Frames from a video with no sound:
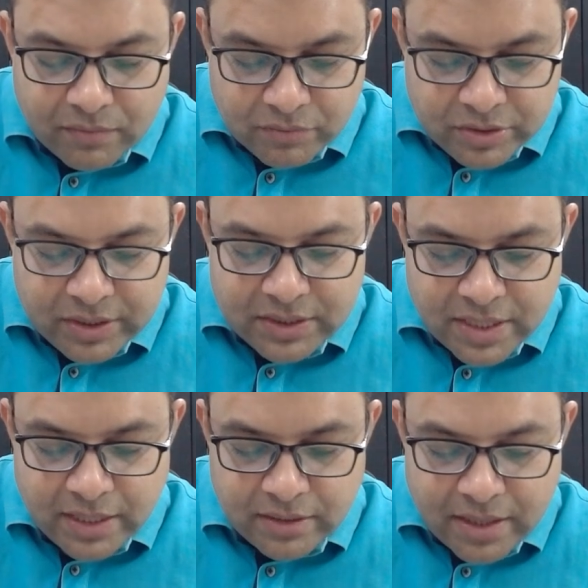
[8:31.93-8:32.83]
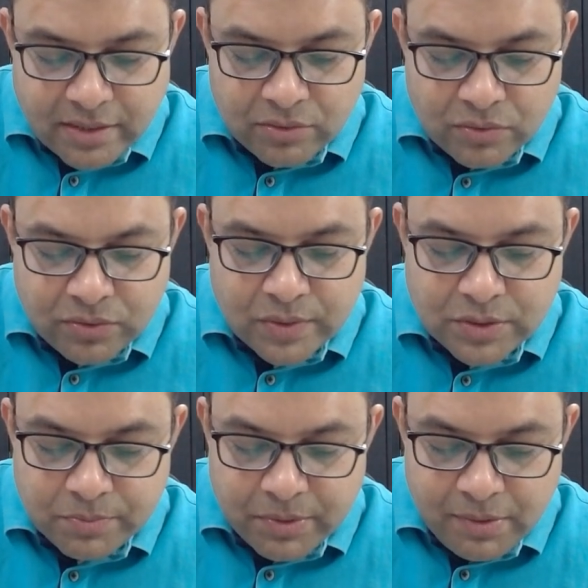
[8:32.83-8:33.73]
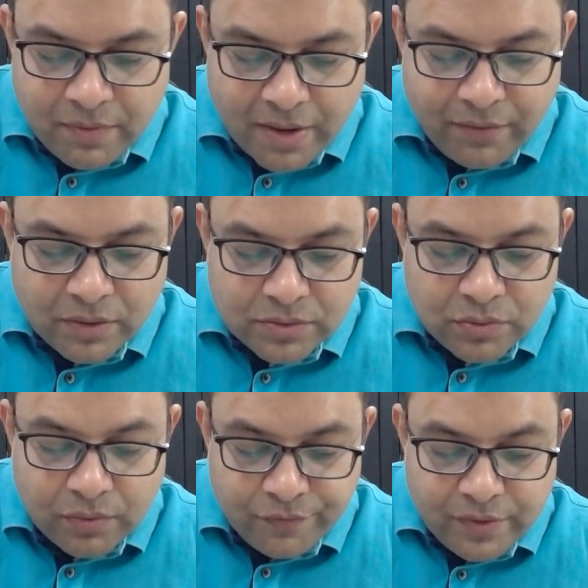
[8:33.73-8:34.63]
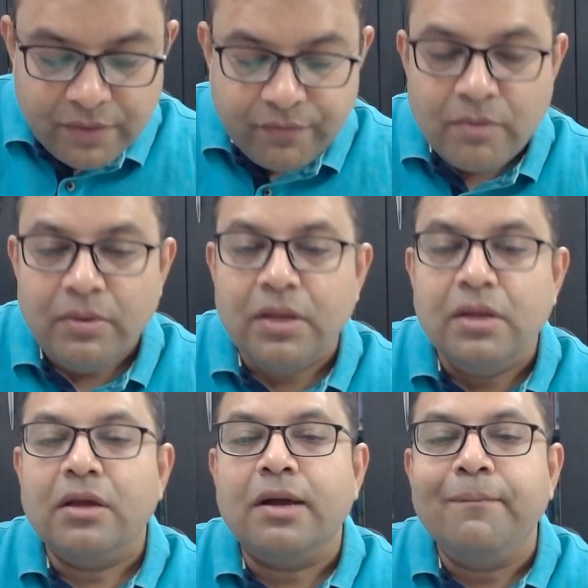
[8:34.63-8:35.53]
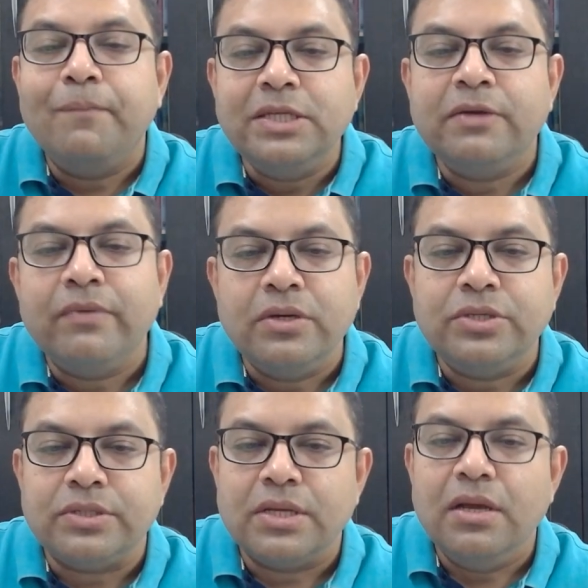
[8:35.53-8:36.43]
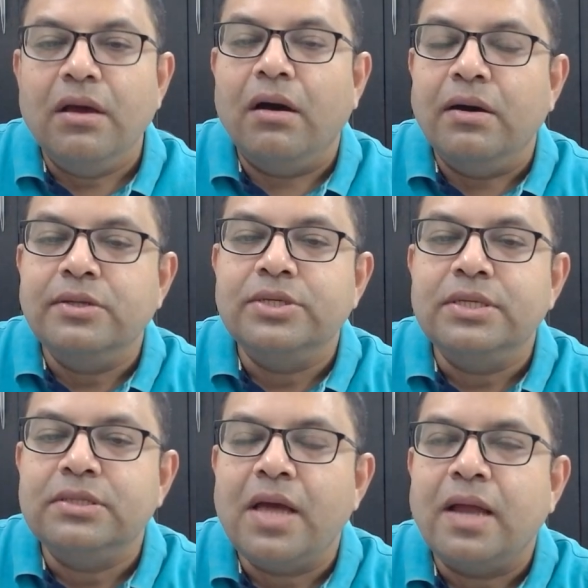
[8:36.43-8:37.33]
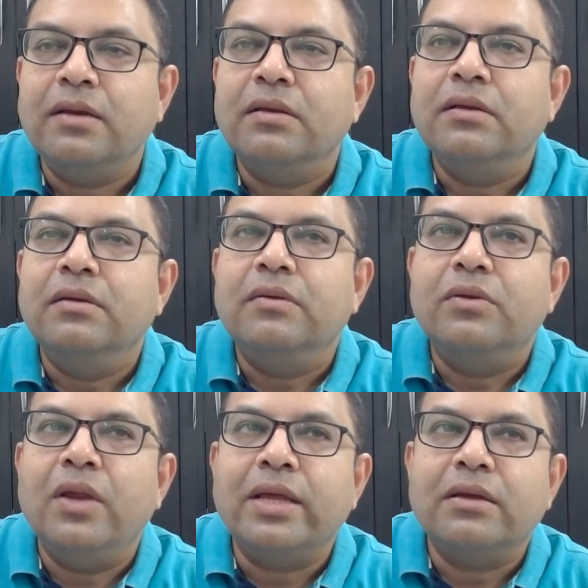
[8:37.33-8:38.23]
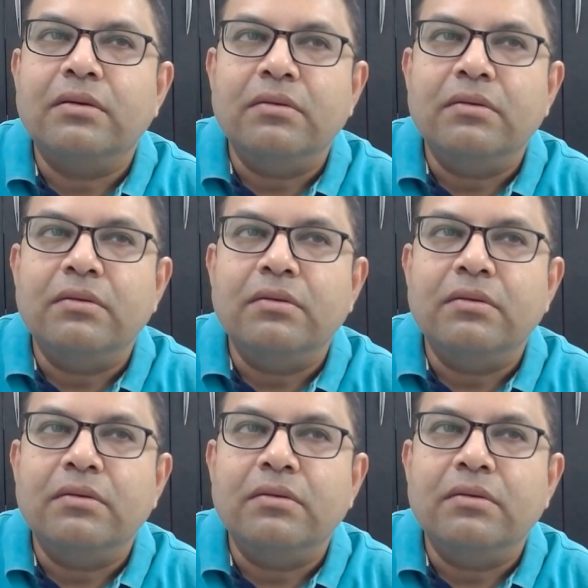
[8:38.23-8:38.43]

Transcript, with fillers: Buddha is saying that those who are supremely wise, who are, who are free from compulsive urges, urges that like